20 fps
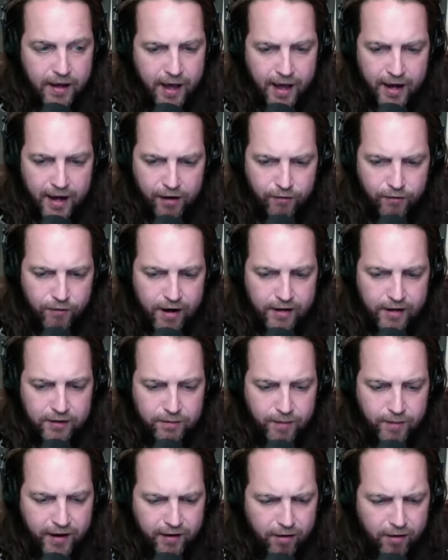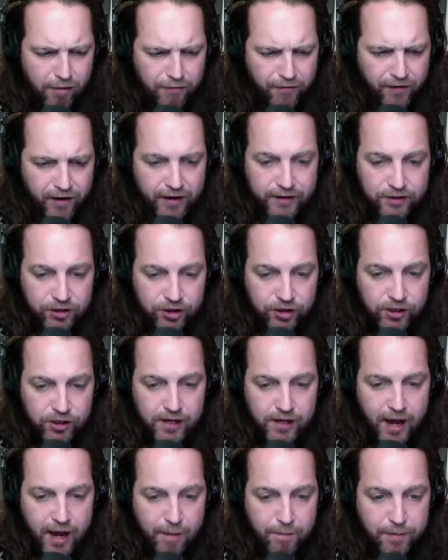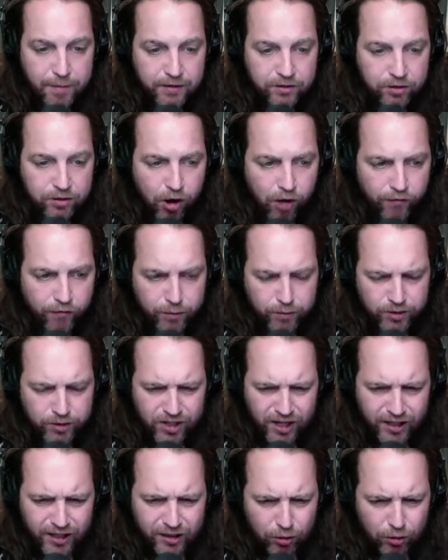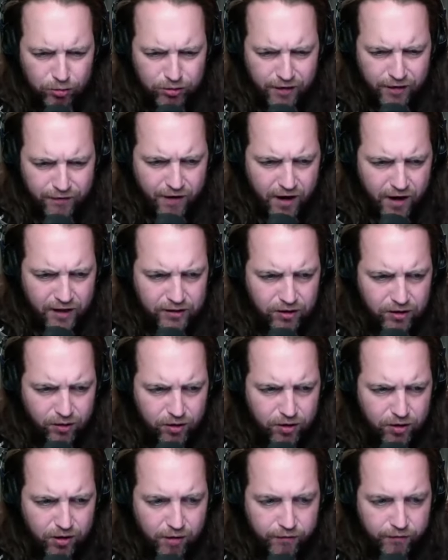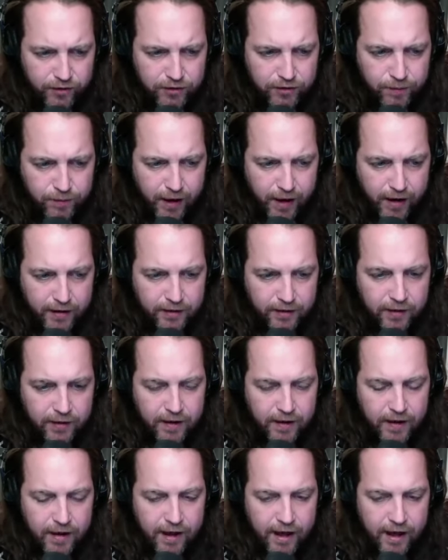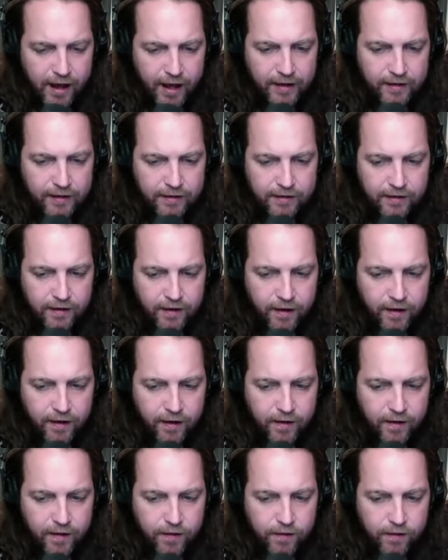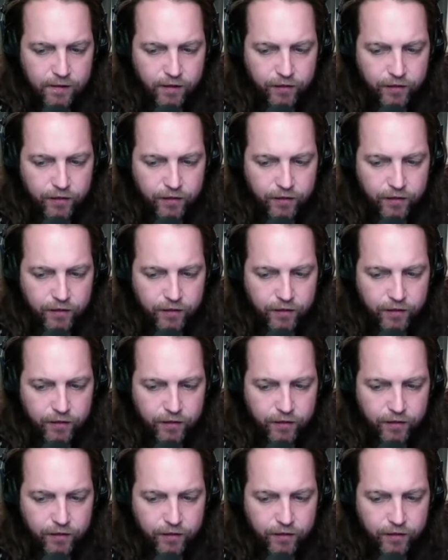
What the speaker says: And I read it to my girlfriend and she got pissed off and was like, don't they fucking know your girlfriend's black? And the